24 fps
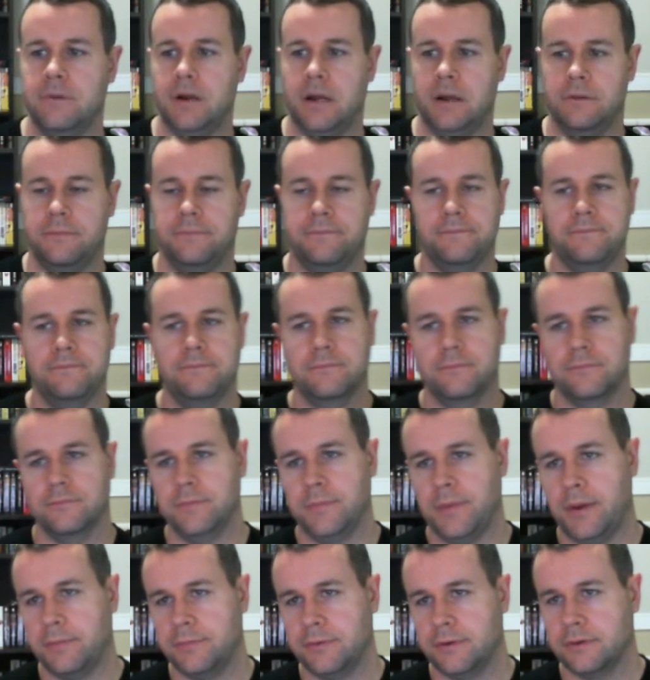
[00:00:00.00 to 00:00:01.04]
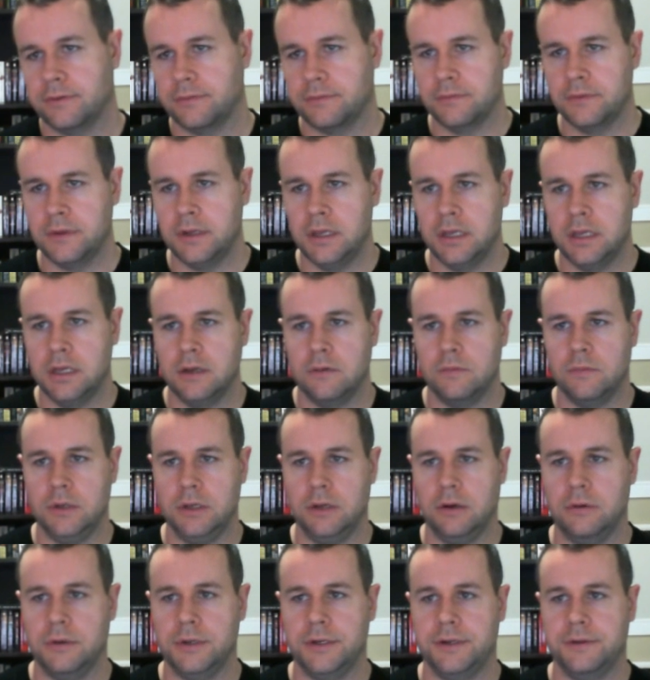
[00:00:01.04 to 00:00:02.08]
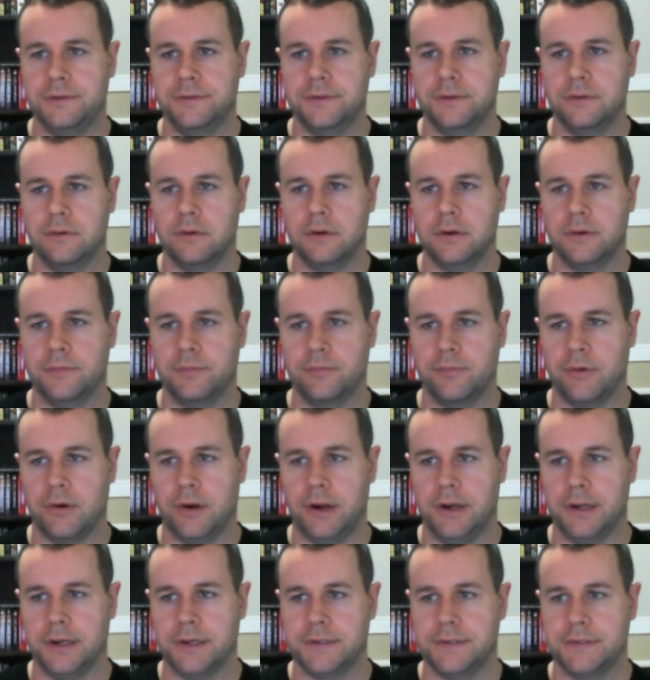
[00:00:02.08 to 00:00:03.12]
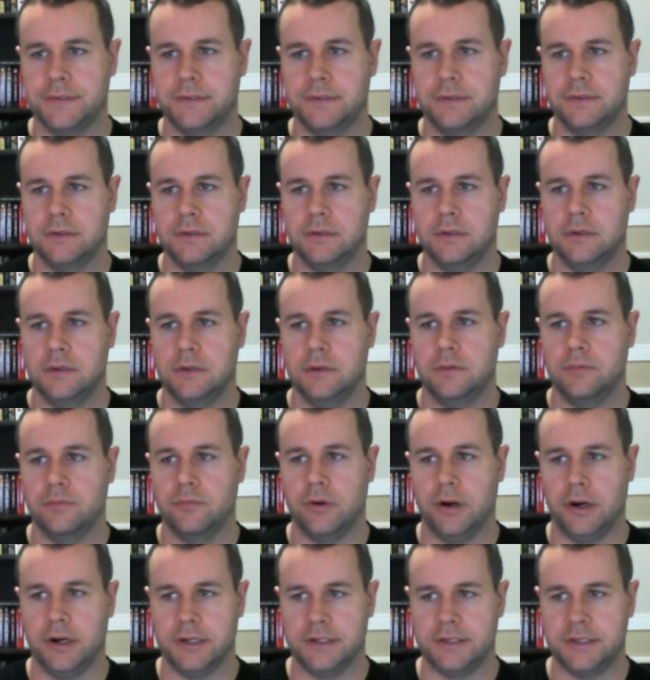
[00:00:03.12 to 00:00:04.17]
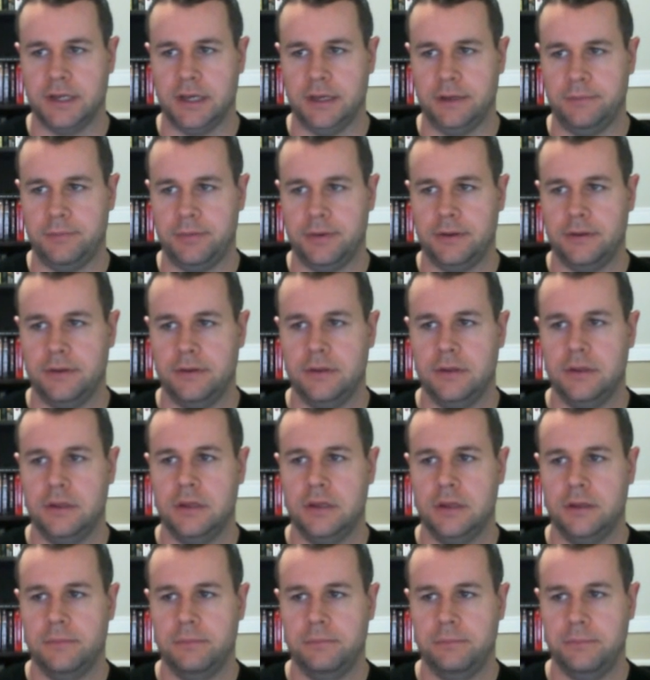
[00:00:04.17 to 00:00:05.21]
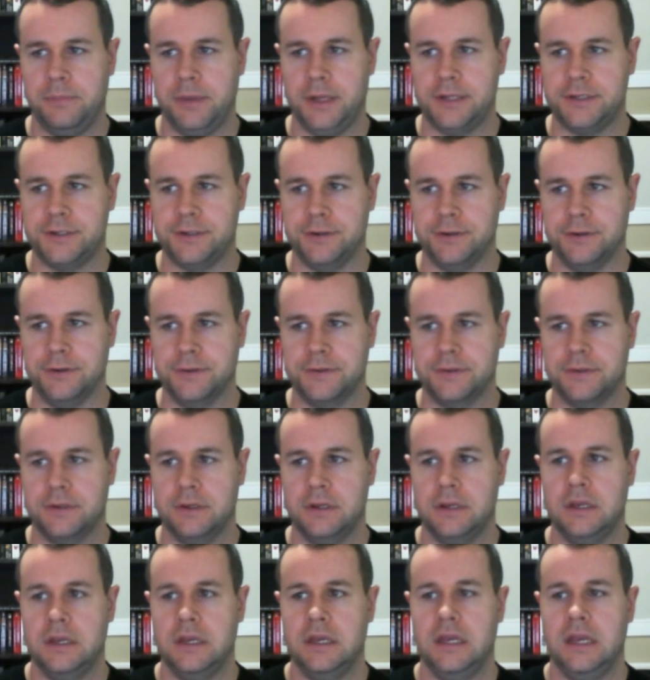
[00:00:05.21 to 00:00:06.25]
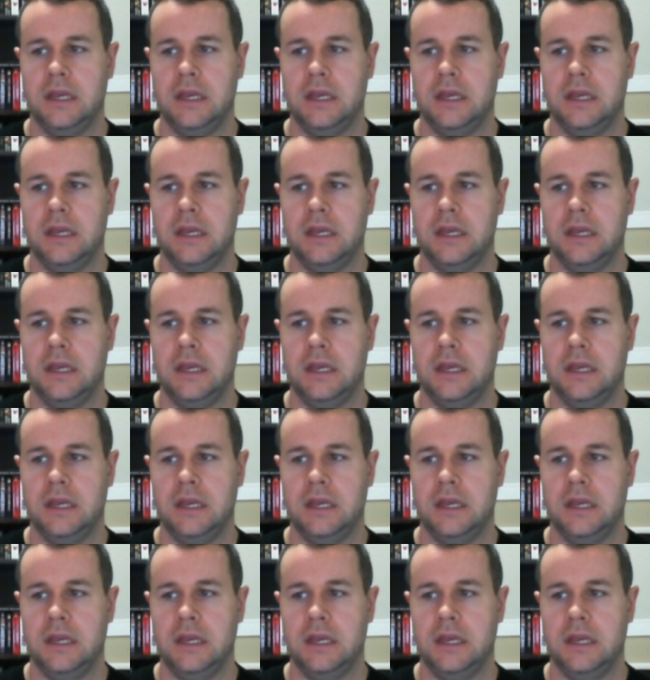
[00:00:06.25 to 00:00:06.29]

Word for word: Well, remember, we go into store products, product type, pictures,